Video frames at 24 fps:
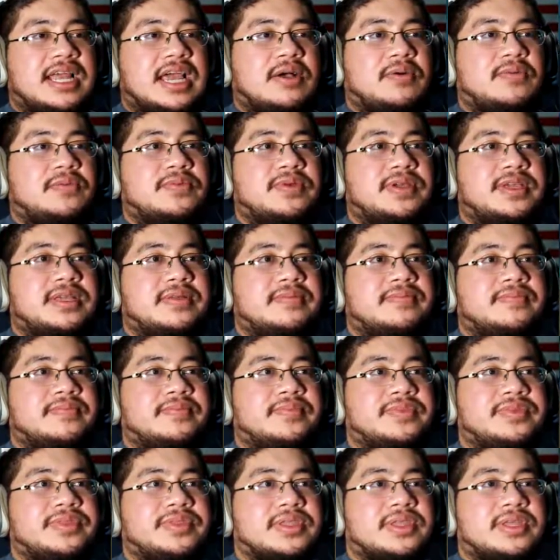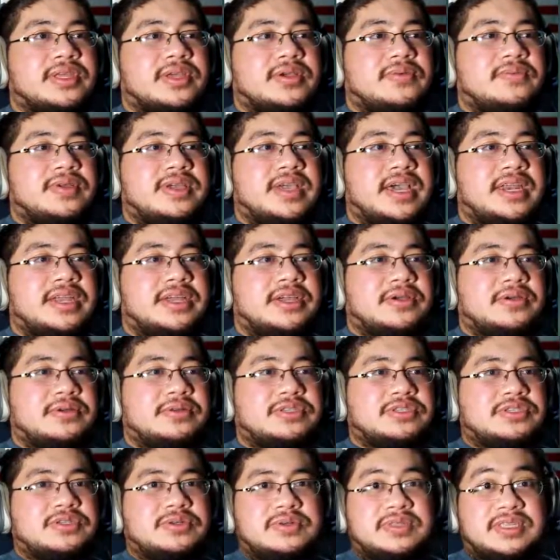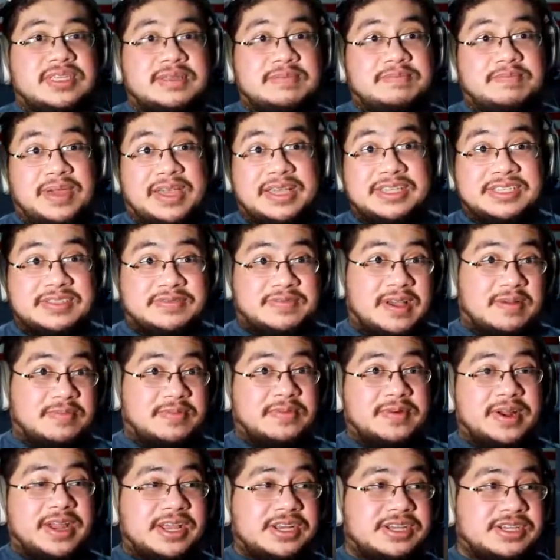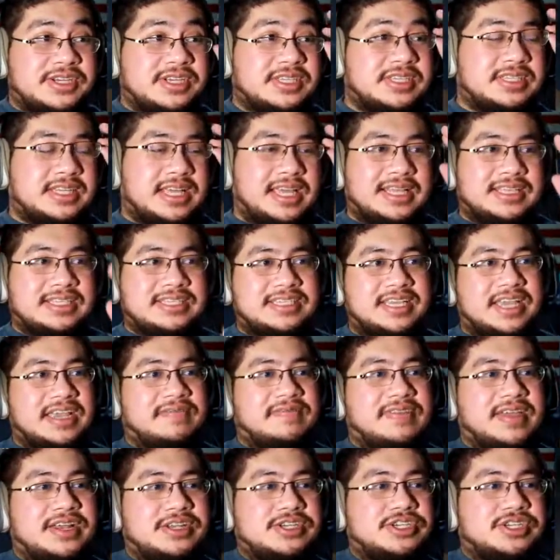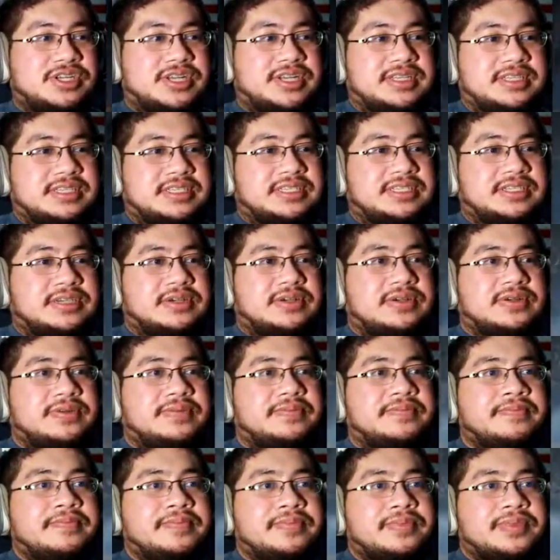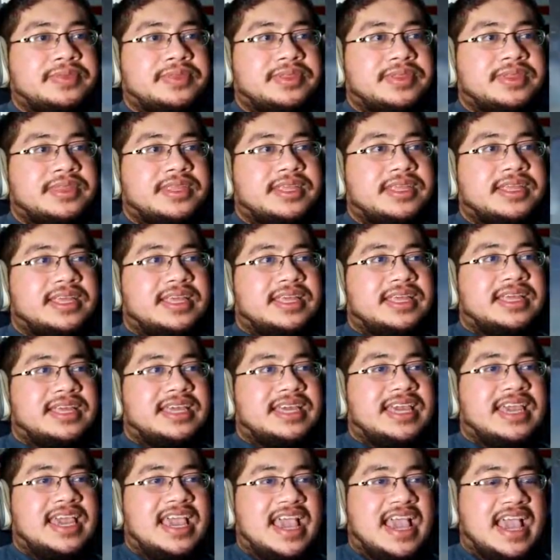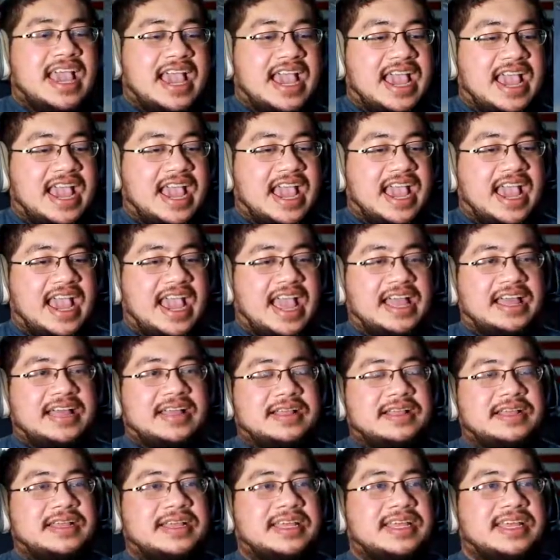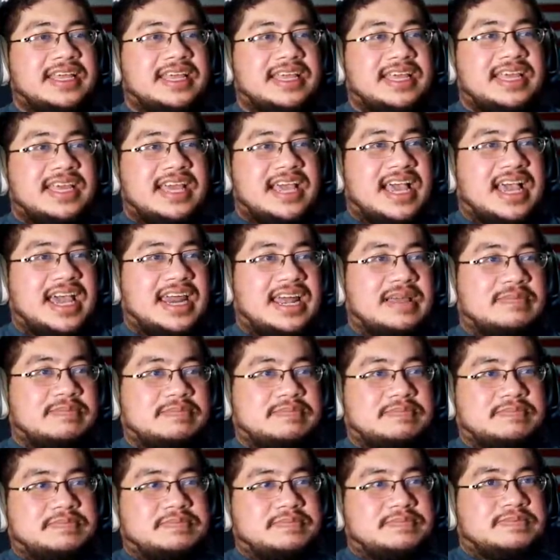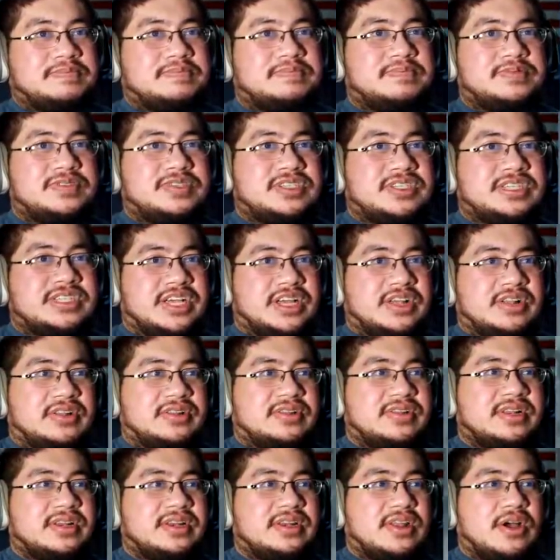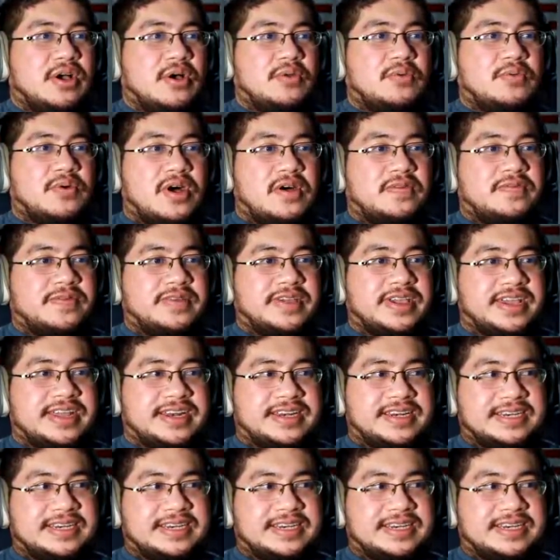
now the base we, of operations we got to go to the base of operations and save that shit. So, we don't have numbers and yeah. Leader, but the J T F and I'm is still lone wolfing it.